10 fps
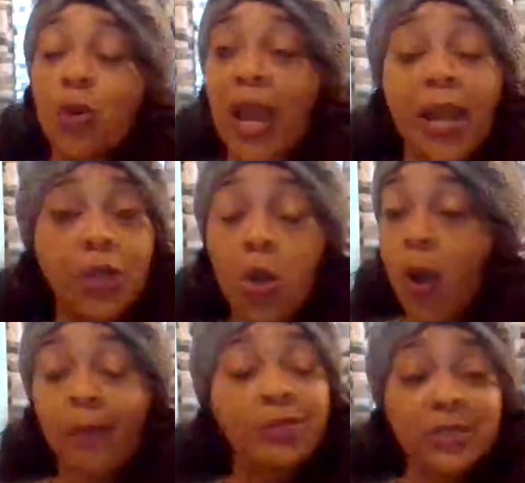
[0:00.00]
when I
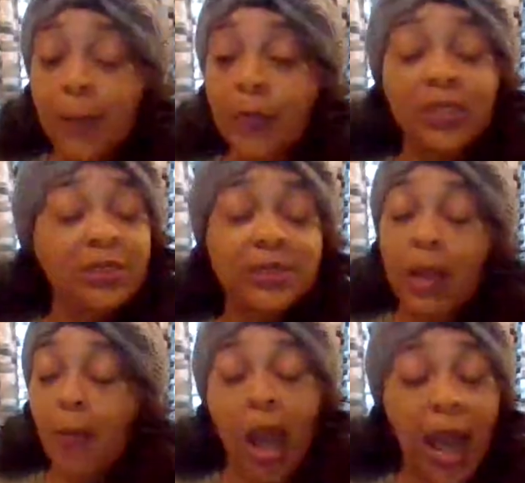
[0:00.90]
know I'm stepping into
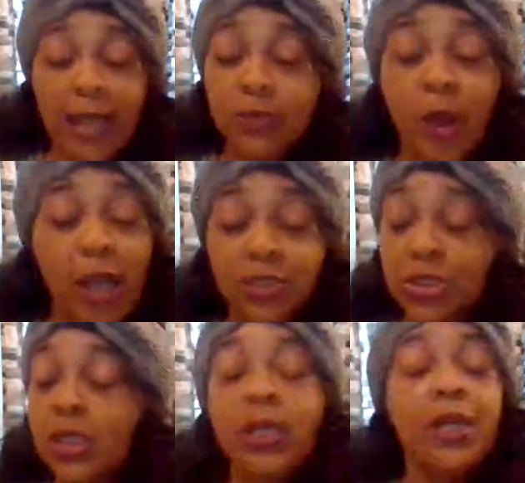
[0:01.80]
something, my eyes wide
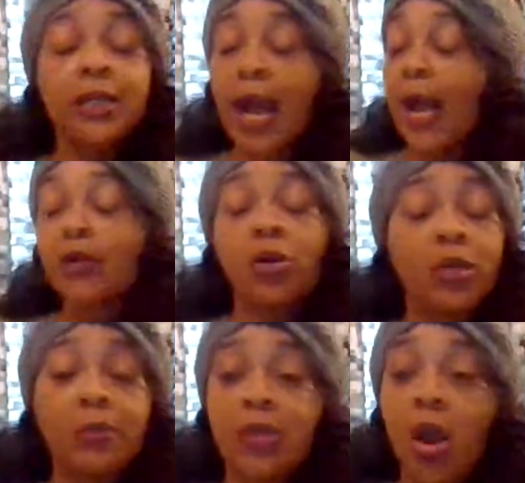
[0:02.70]
shut, God gonna
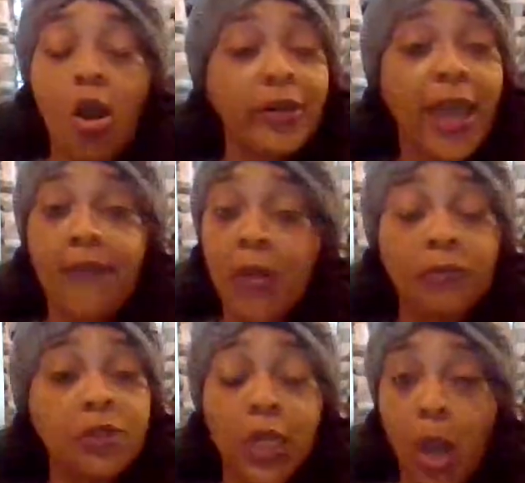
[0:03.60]
give me the heart to have
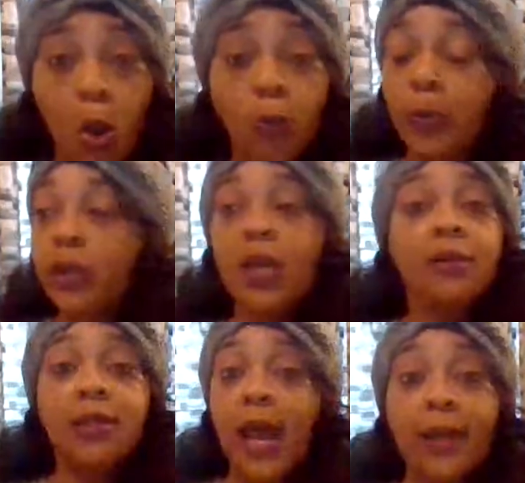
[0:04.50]
everything open
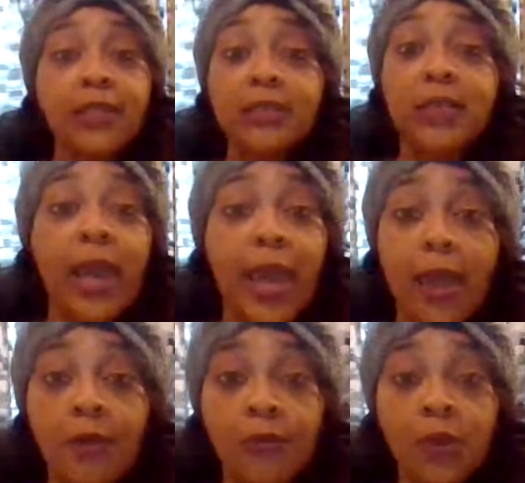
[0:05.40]
that I need to
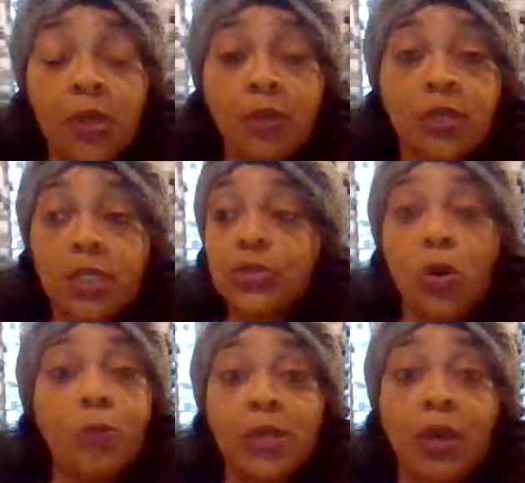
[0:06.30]
have. There's
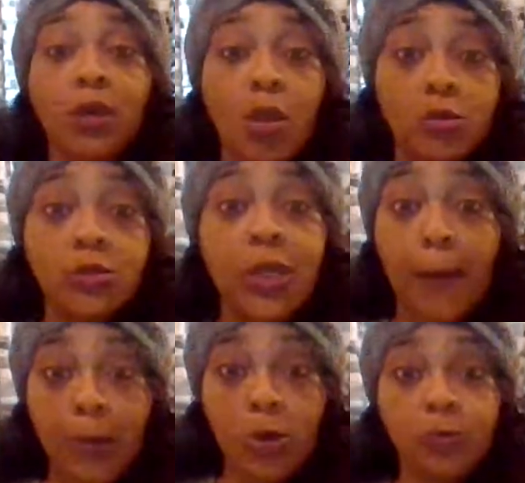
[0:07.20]
gonna be a close to
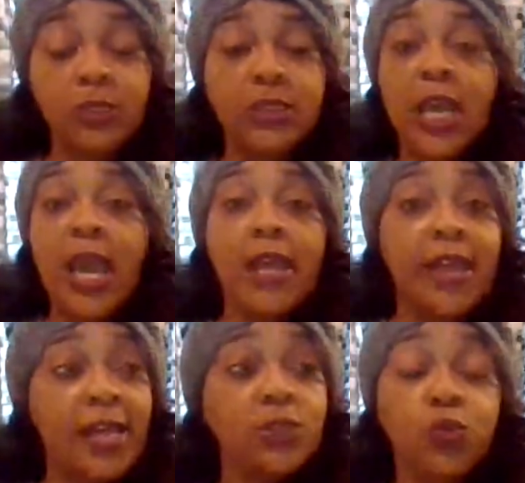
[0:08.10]
that purpose,
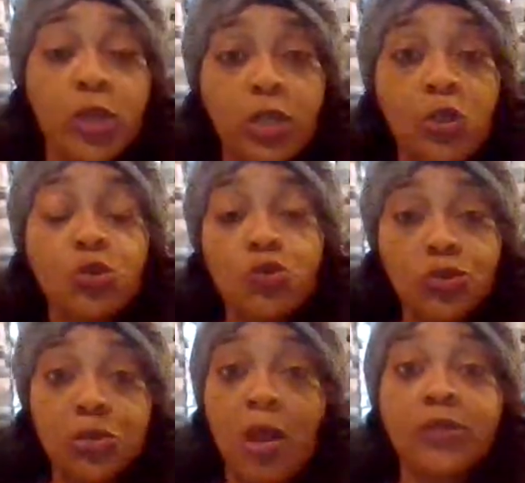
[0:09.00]
and that's when
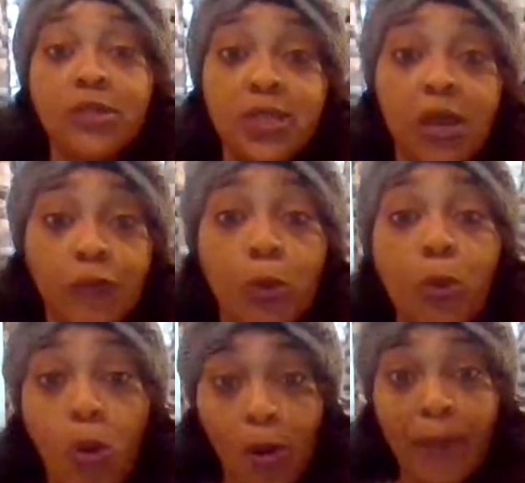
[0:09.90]
you start discovering
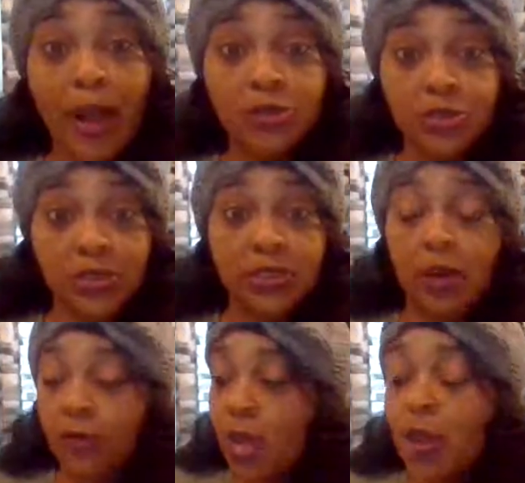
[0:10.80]
more about
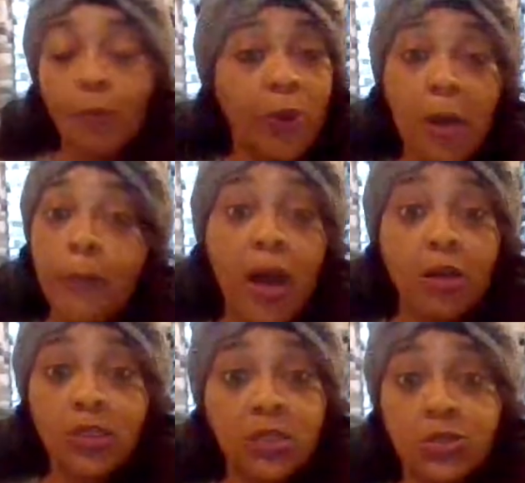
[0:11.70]
yourself. Bump
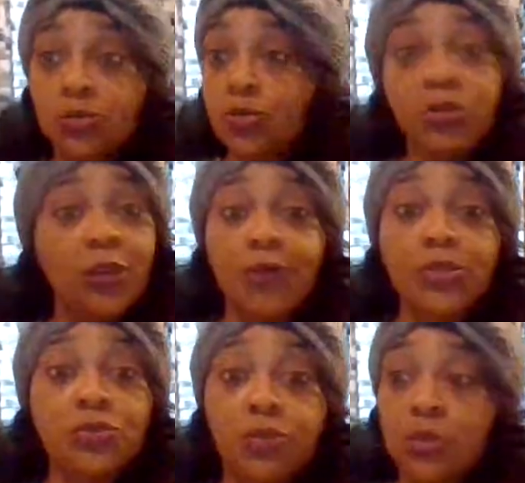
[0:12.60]
all the excuses. You can give
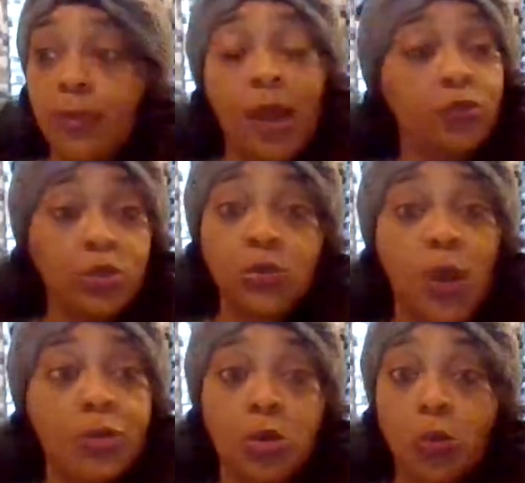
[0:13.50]
excuses about reason
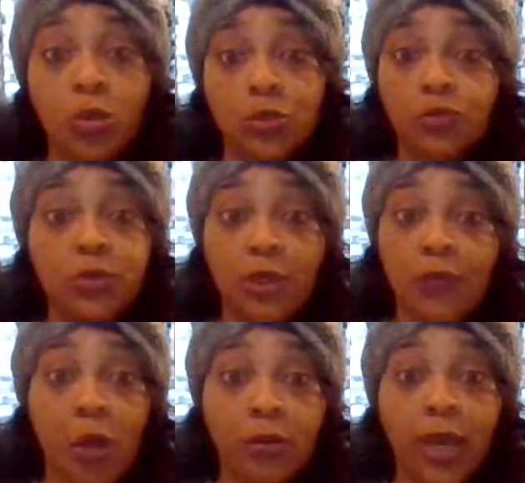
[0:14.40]
why you don't want to do
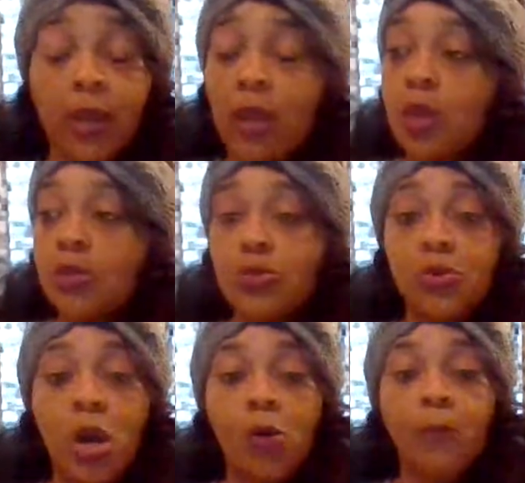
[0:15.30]
stuff all day.
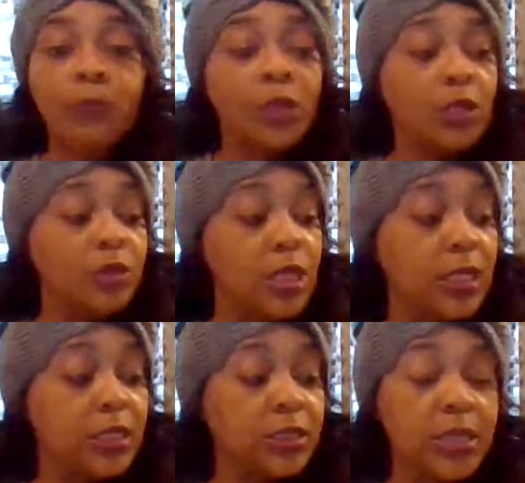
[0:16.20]
You know. And then
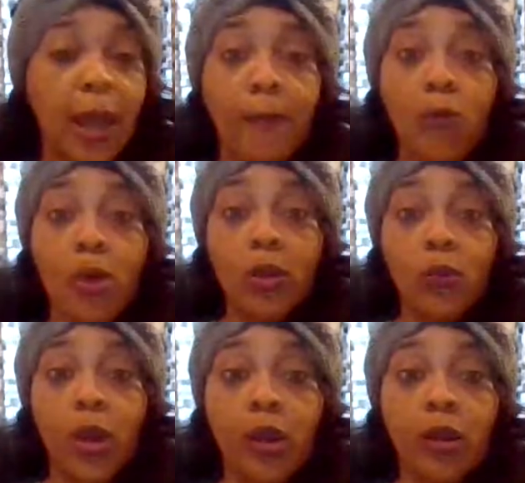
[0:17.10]
it gets to that point
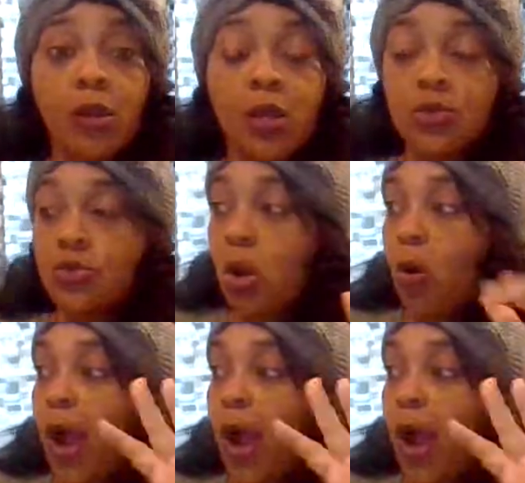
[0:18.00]
where, you know,